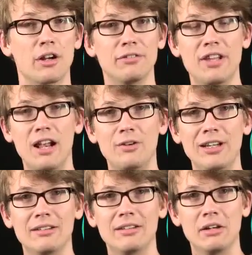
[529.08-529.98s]
A stalk of
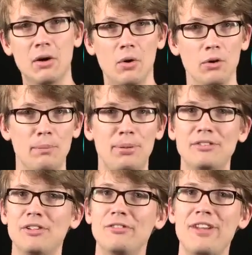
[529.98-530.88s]
celery, or a
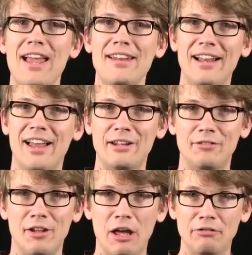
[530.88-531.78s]
piece of dandelion